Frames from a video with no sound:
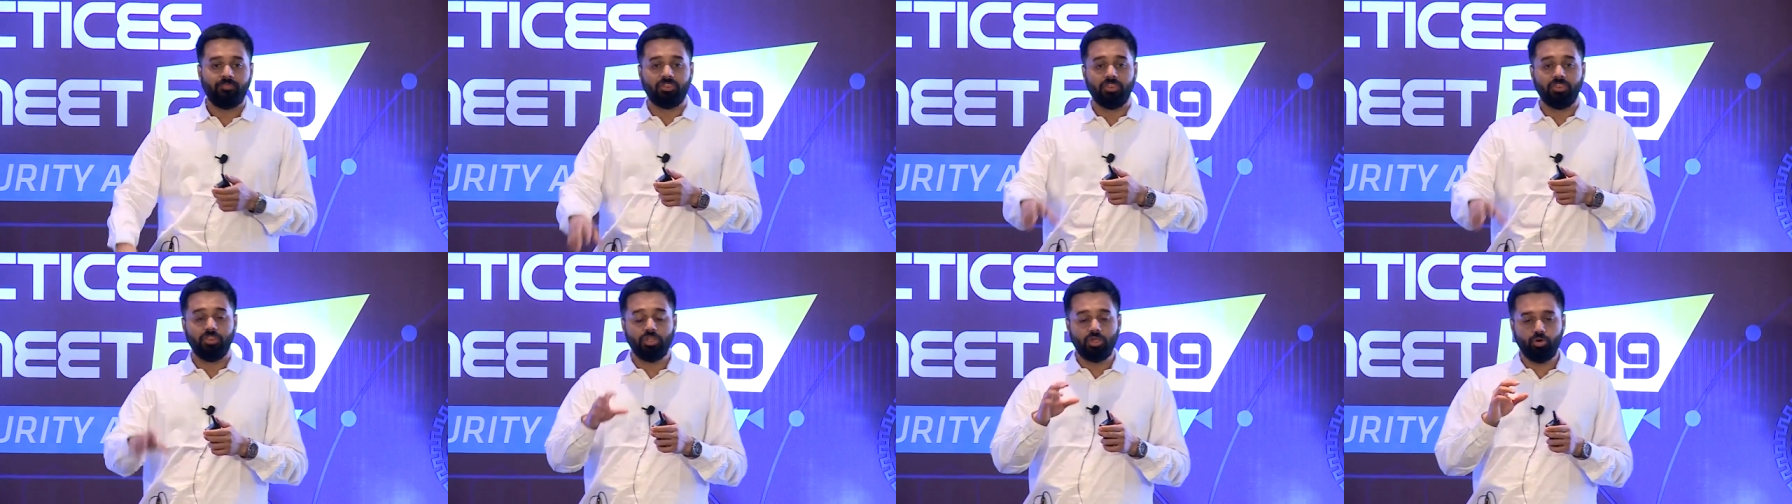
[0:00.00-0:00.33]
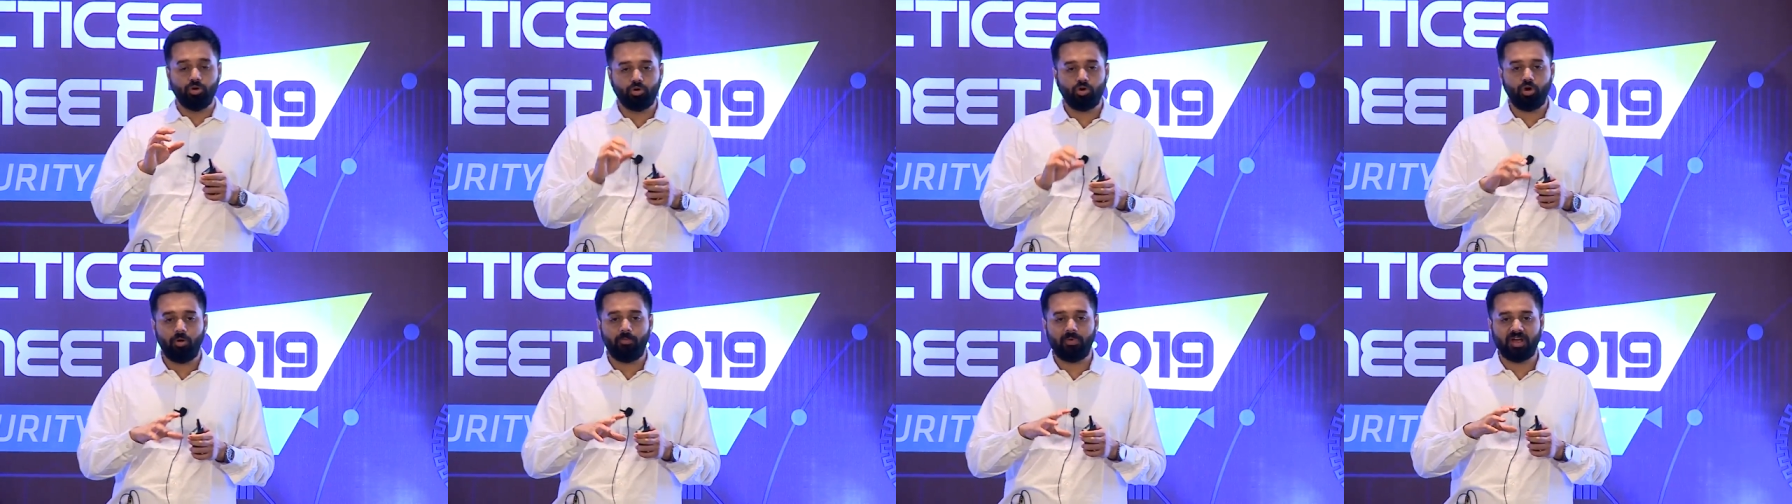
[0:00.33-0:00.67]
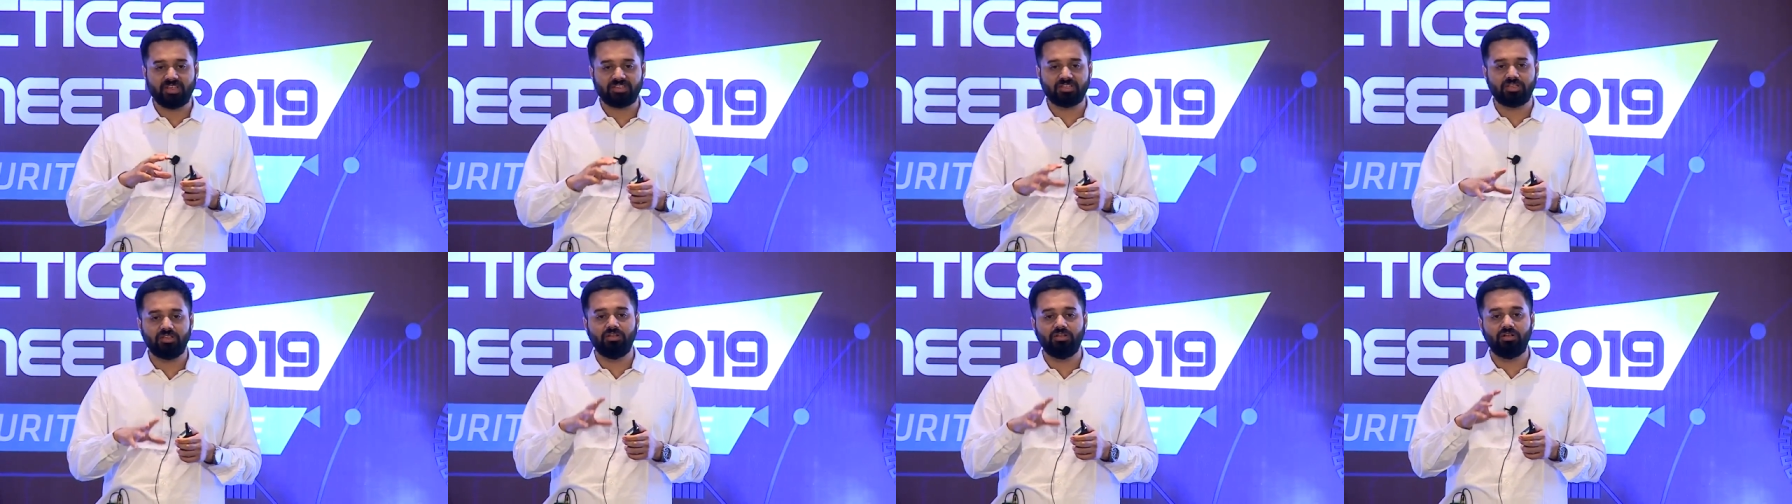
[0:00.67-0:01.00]

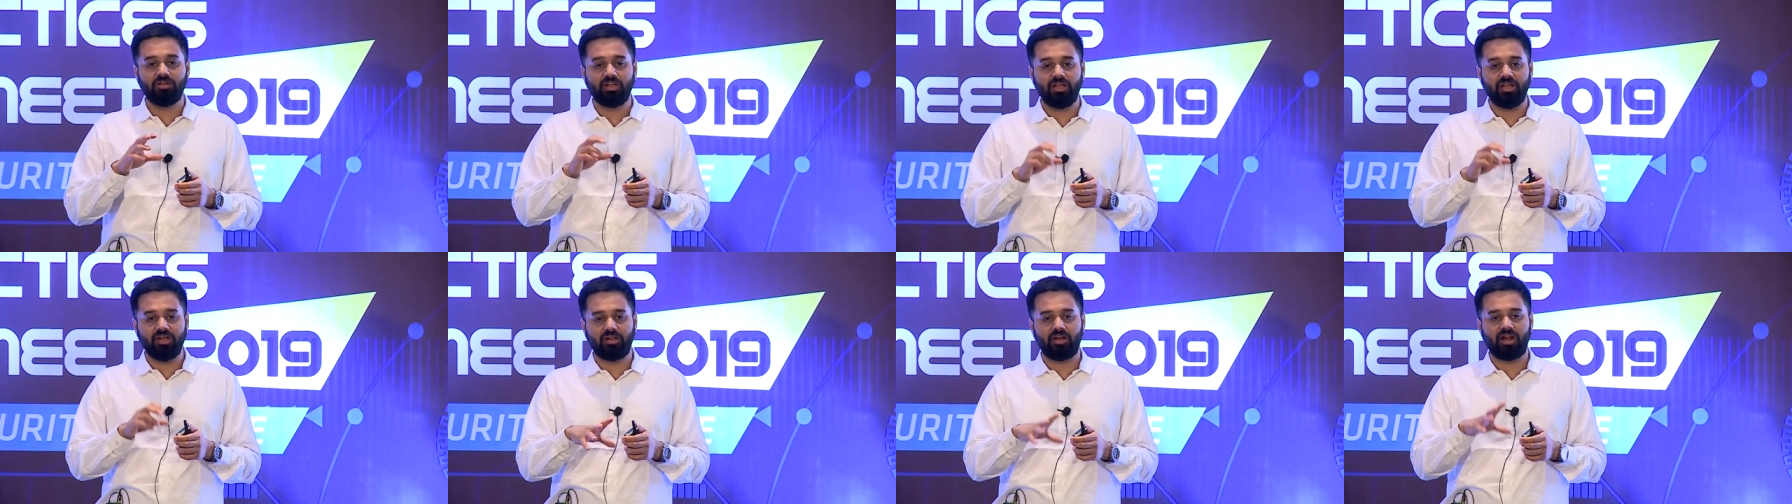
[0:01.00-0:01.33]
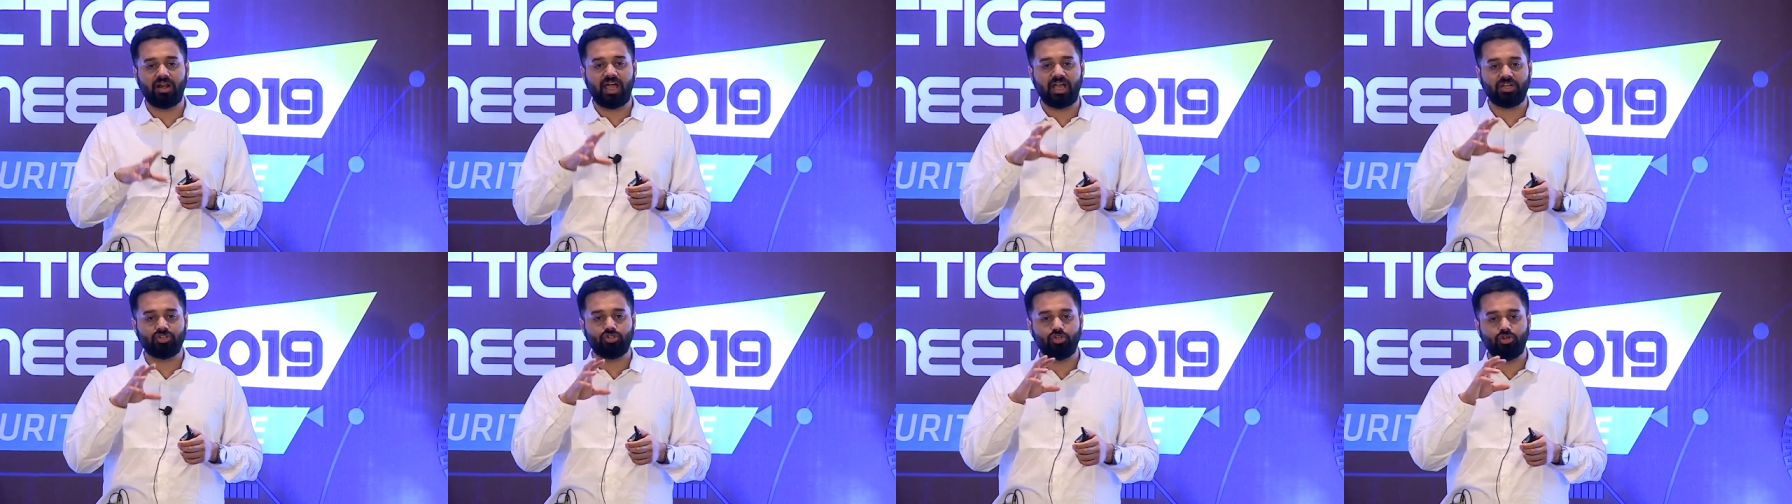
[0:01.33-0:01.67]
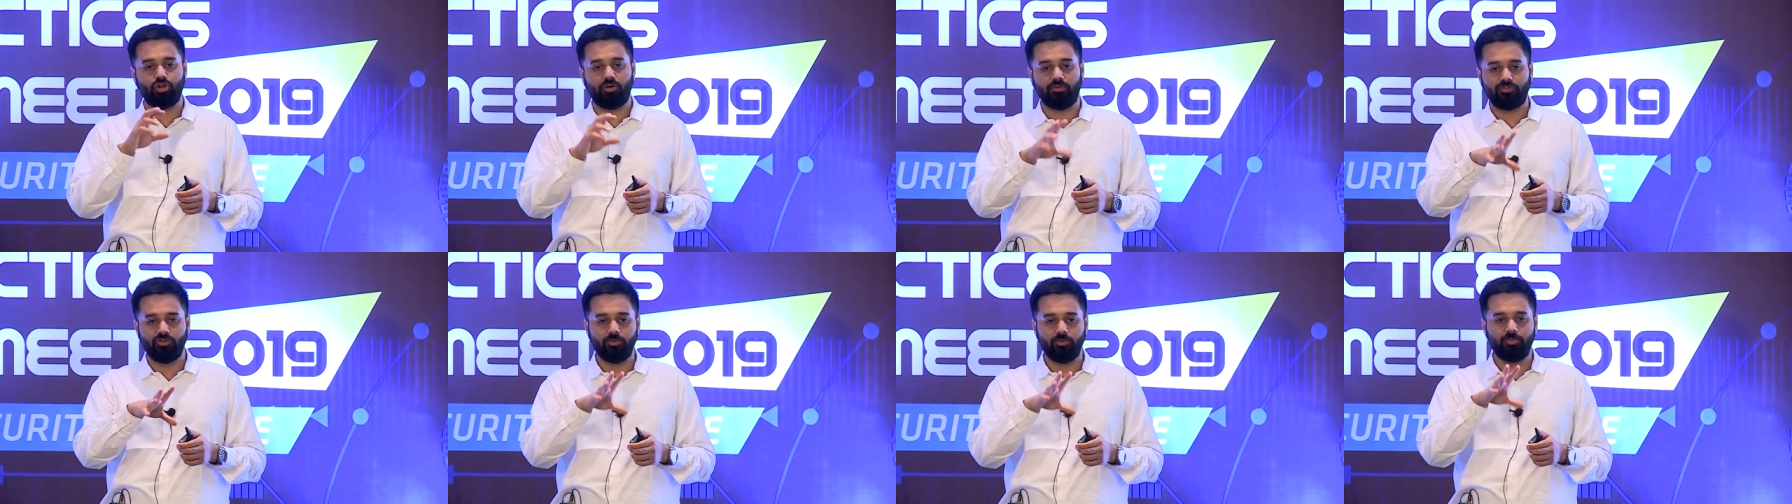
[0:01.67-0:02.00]
Neuromuscular interaction
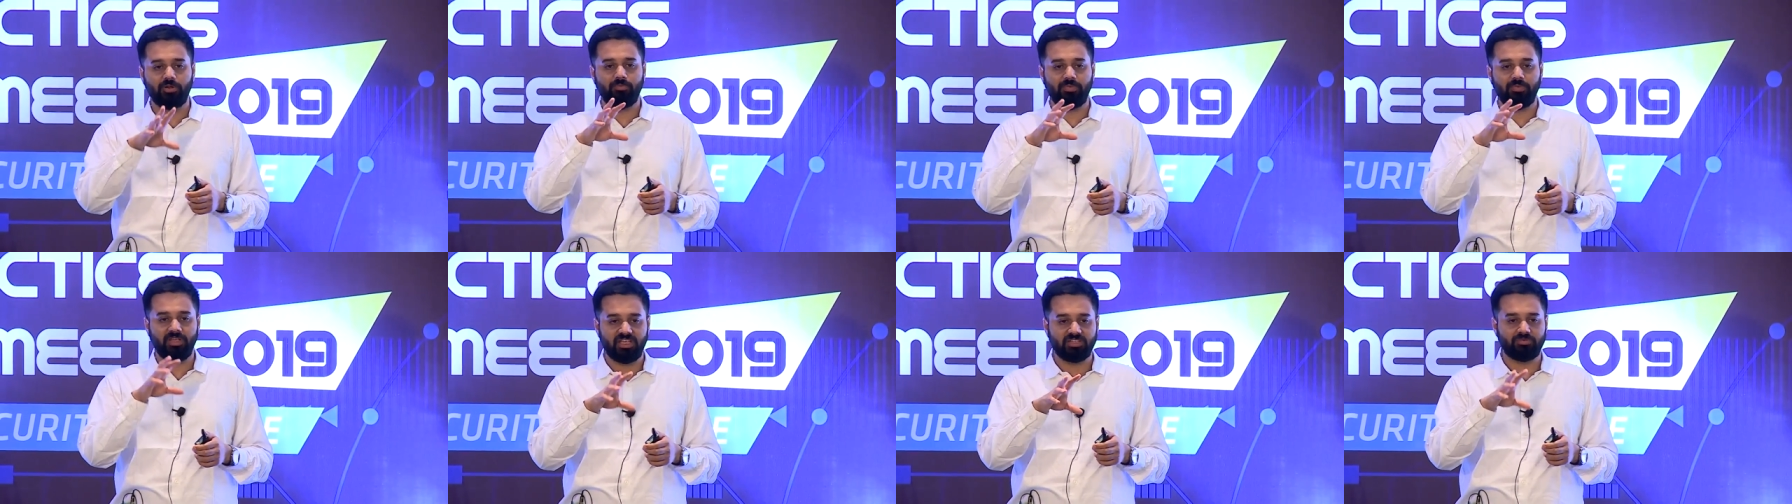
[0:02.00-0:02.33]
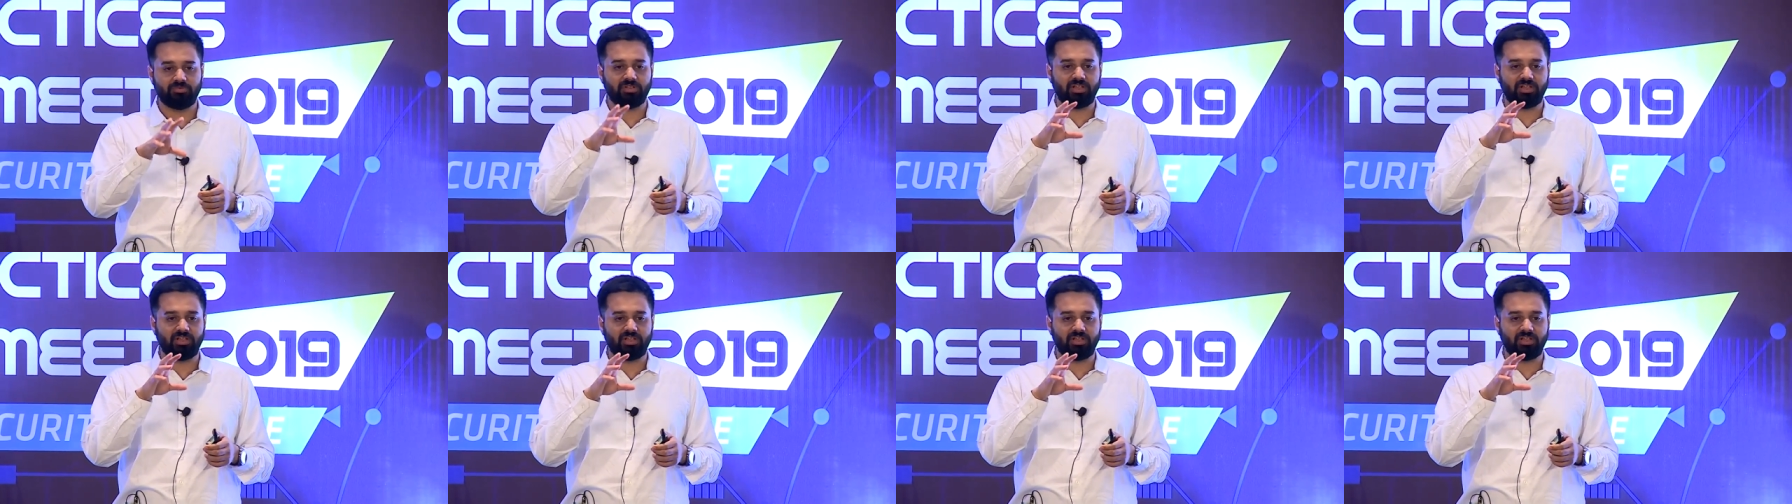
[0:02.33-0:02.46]
of human beings